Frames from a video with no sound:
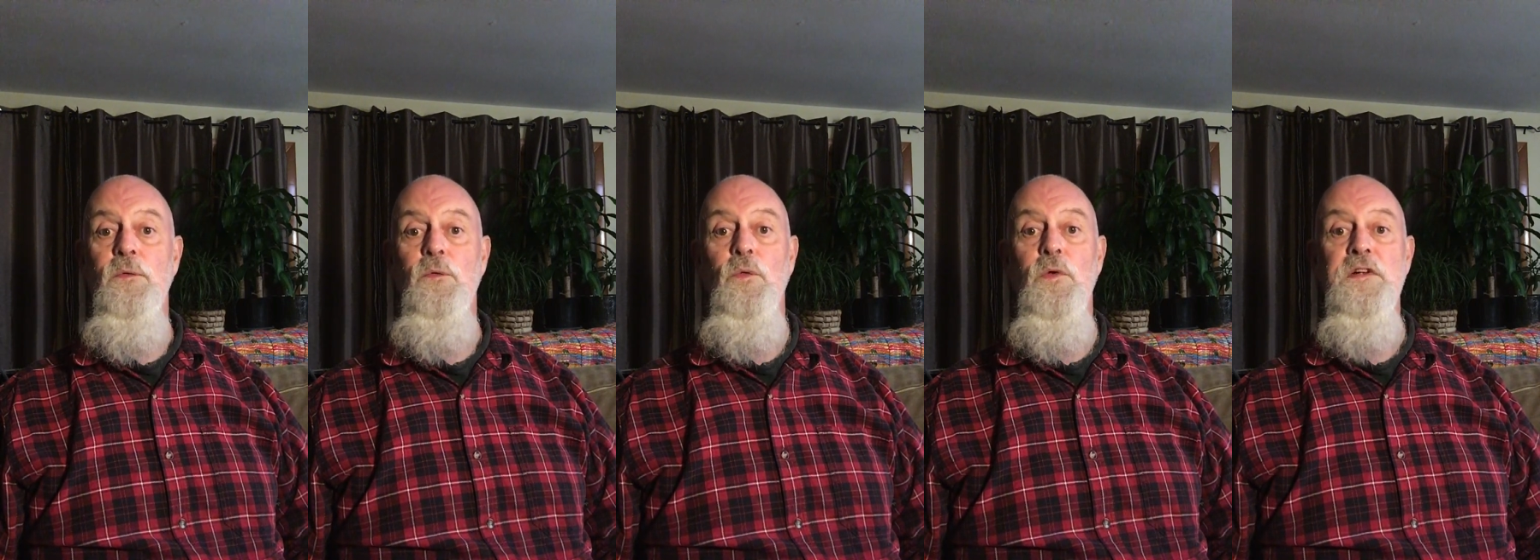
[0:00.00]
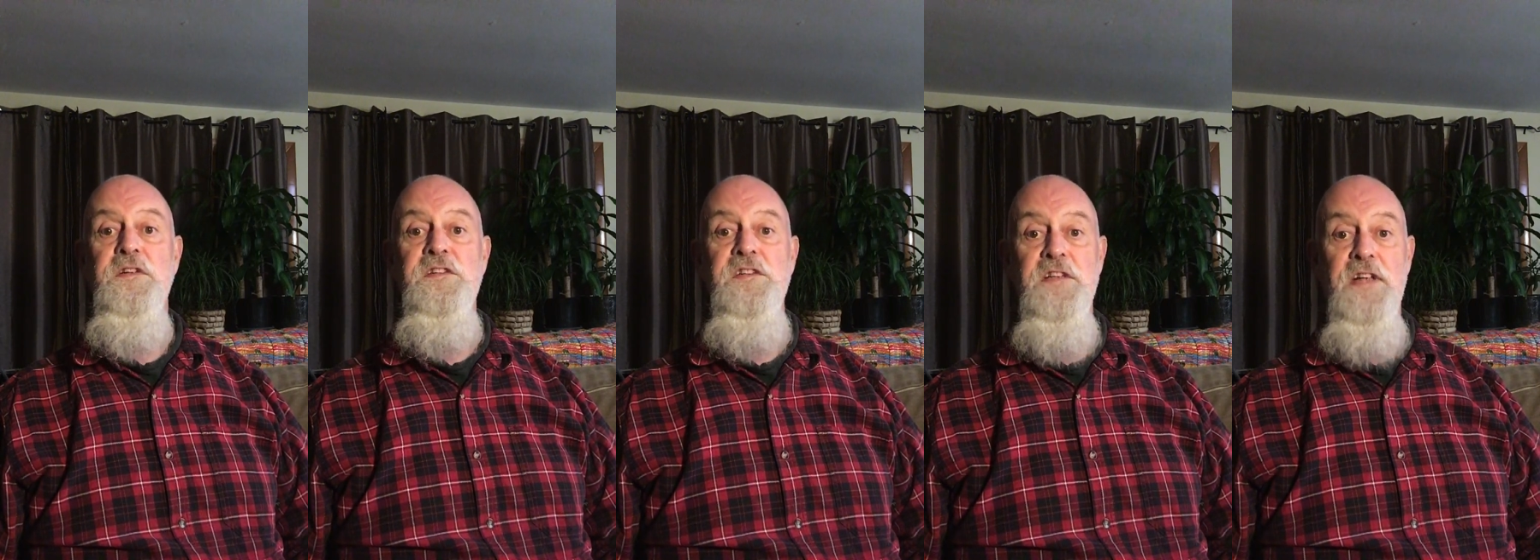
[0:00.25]

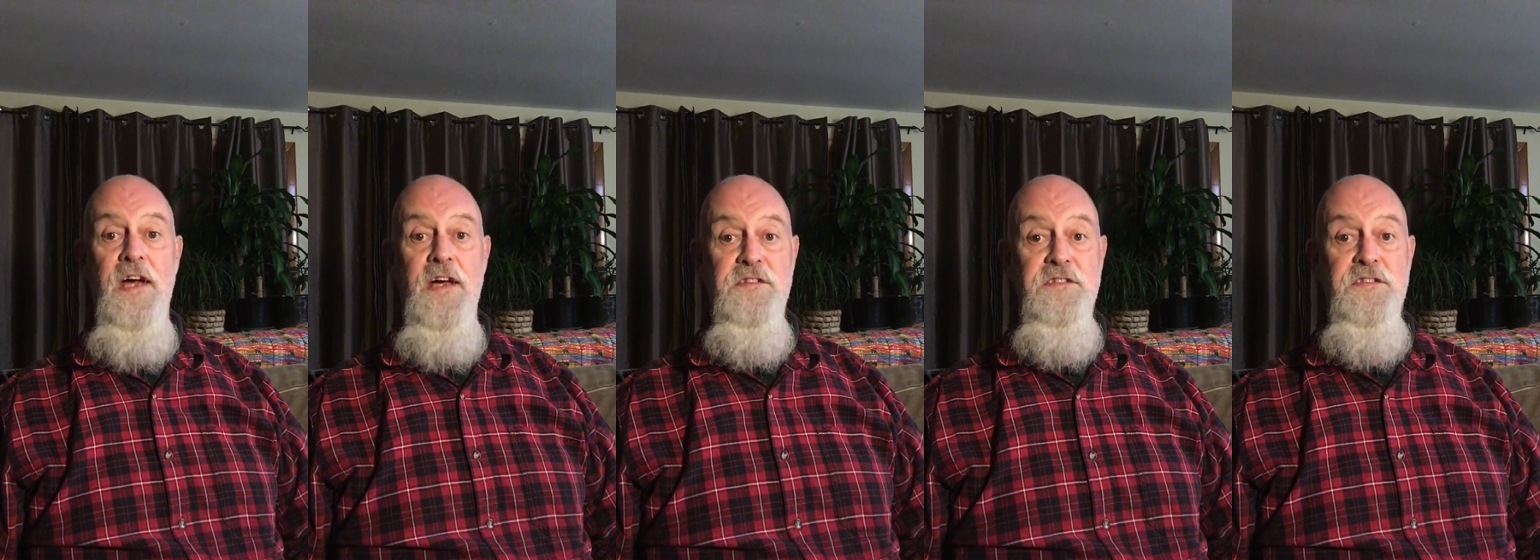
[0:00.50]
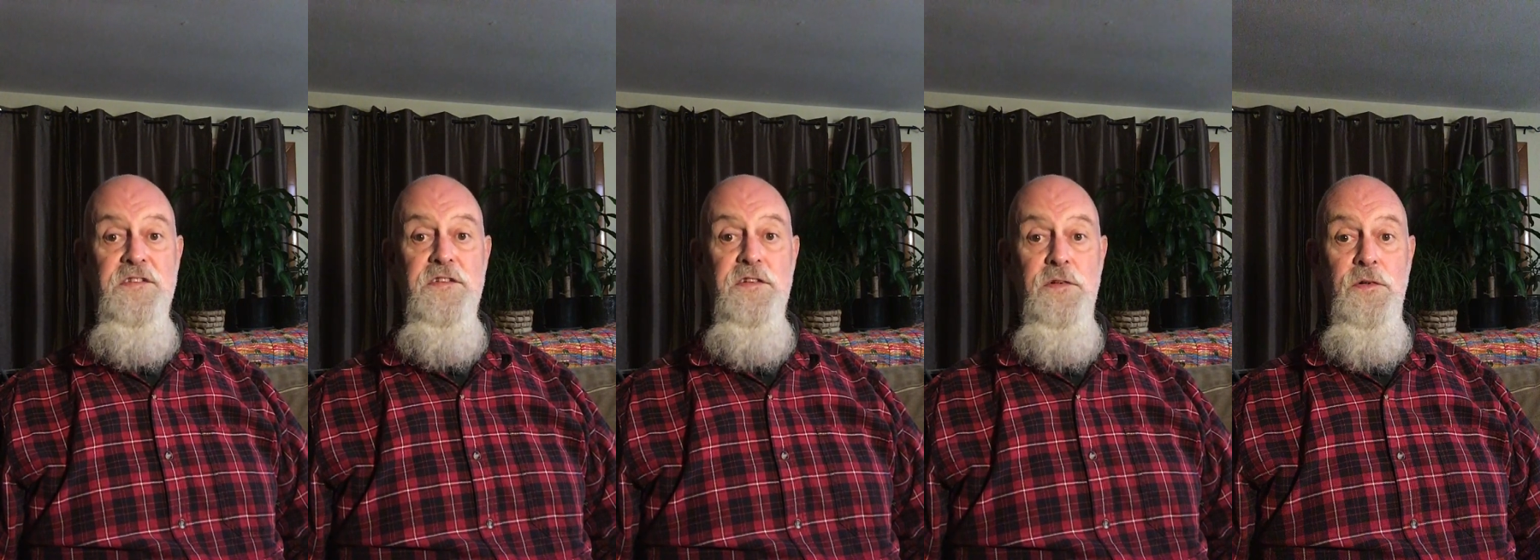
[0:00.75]
which
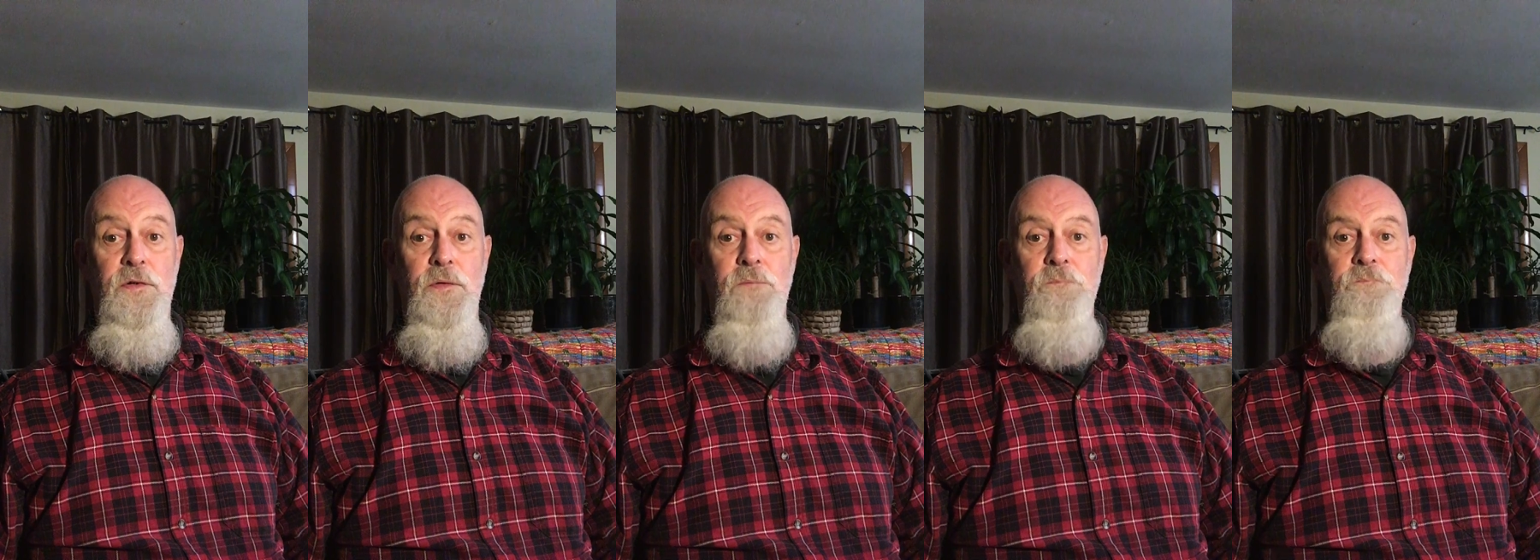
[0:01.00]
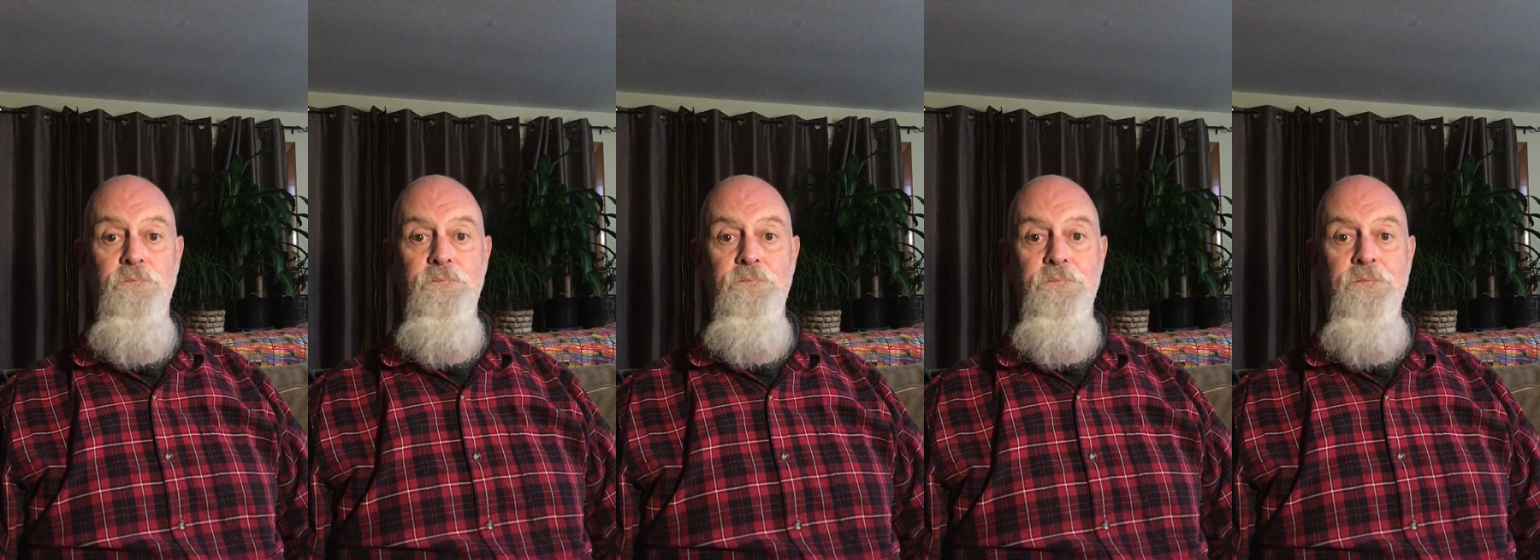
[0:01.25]
yes to.
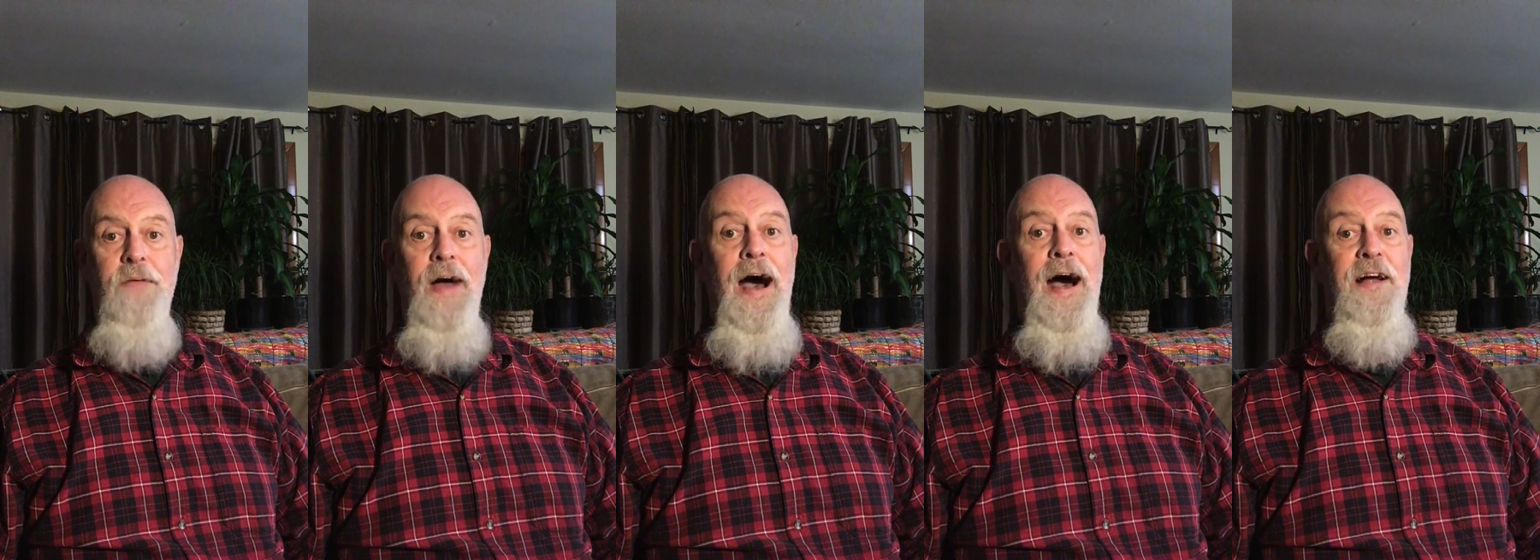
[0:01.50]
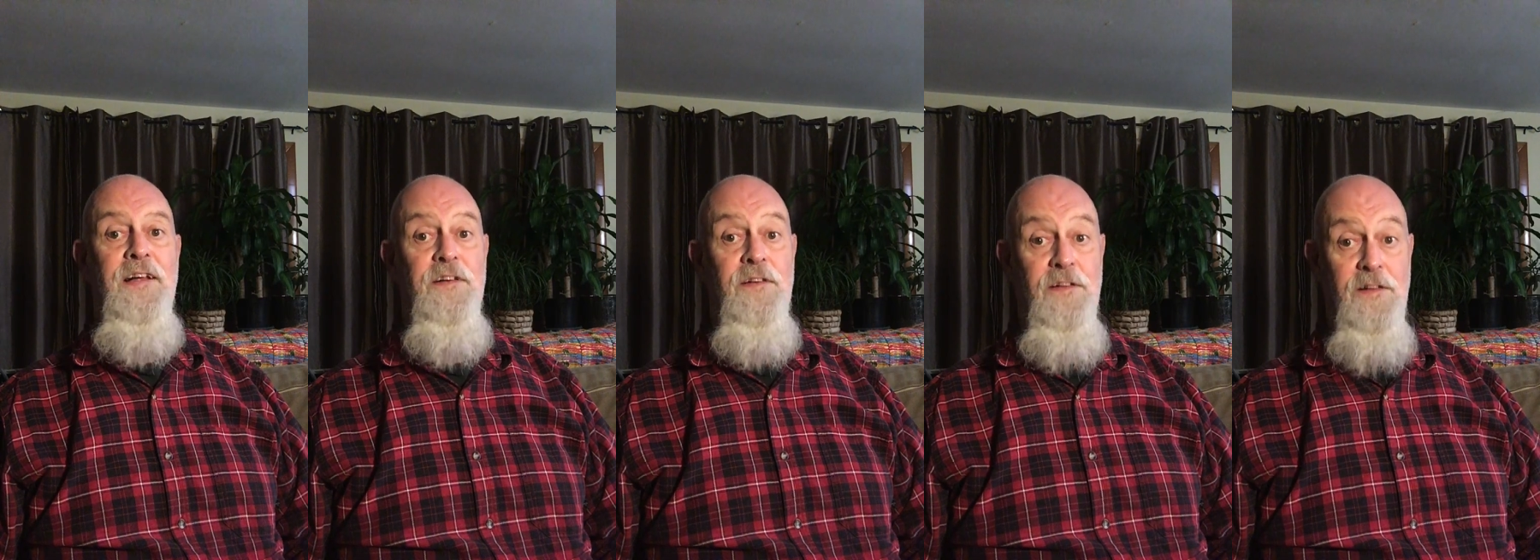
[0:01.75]

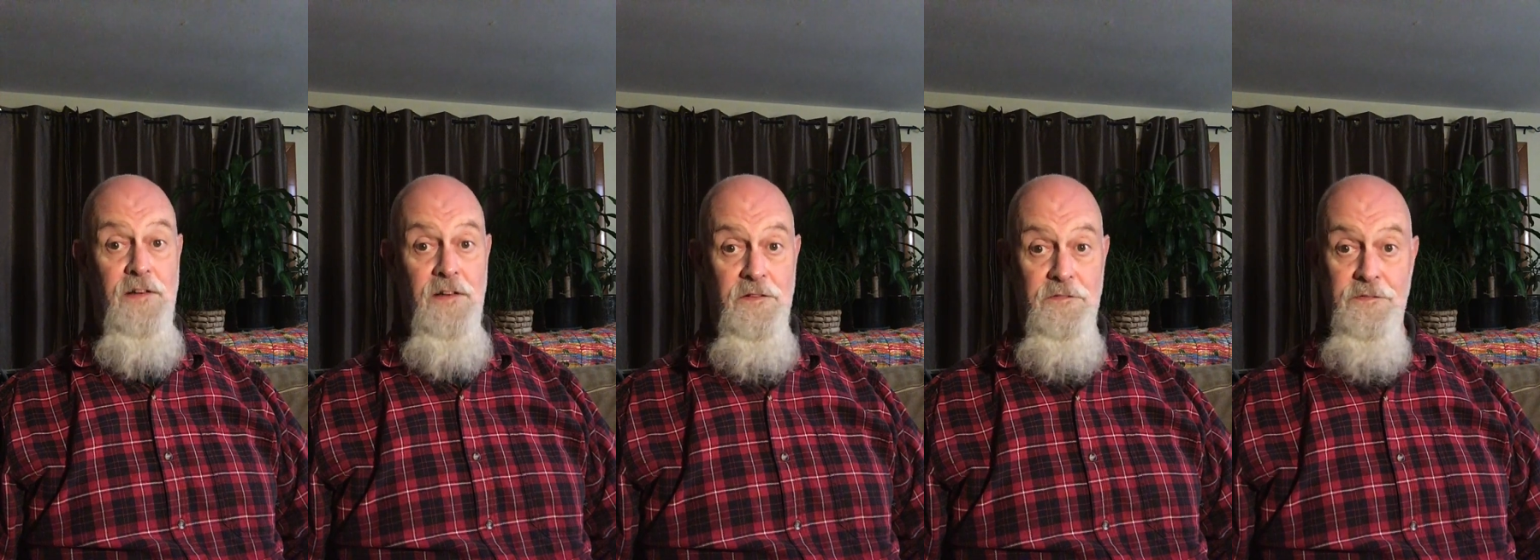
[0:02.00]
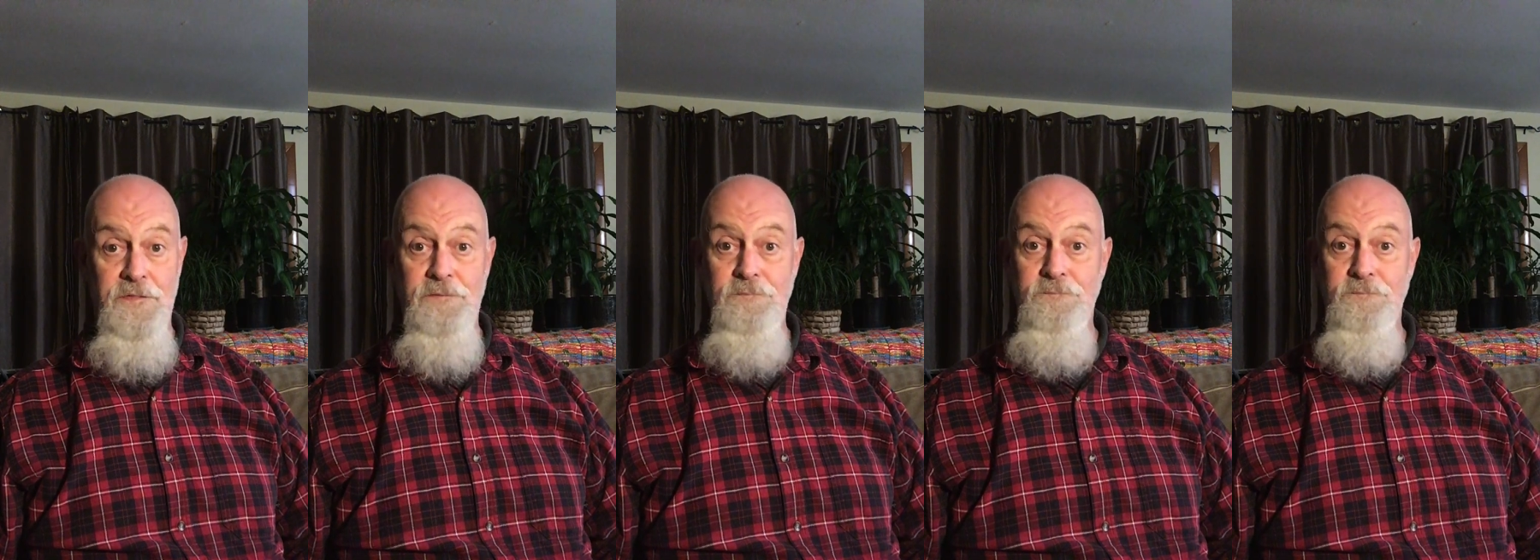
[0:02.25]
I love.